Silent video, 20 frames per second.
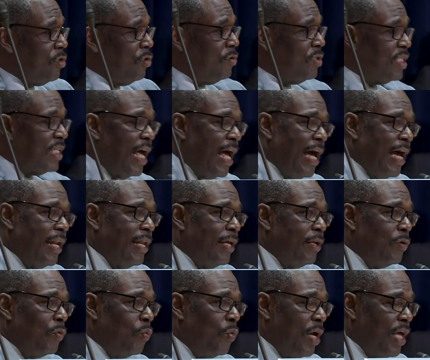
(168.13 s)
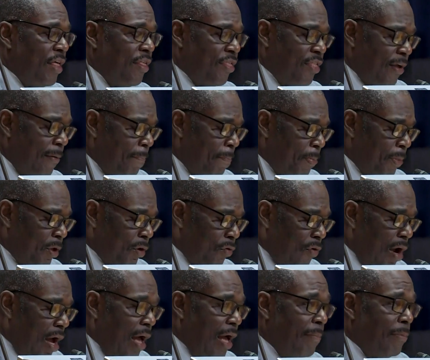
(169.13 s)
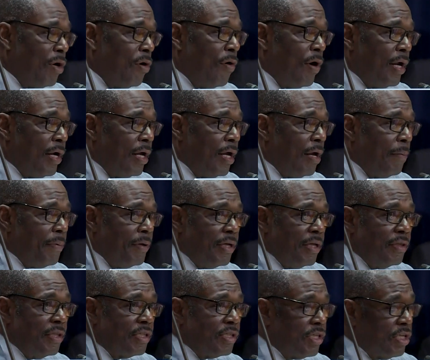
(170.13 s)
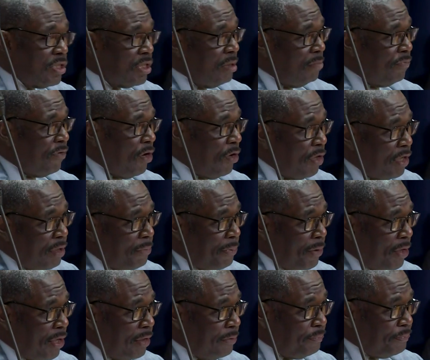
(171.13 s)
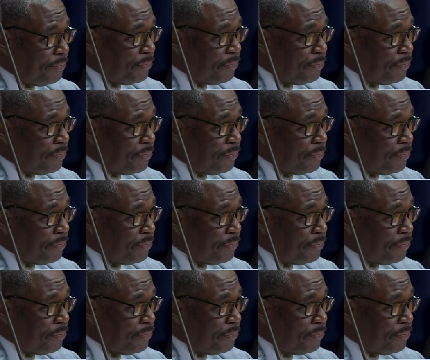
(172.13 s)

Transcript: two sided with crime going up and then the system falling apart.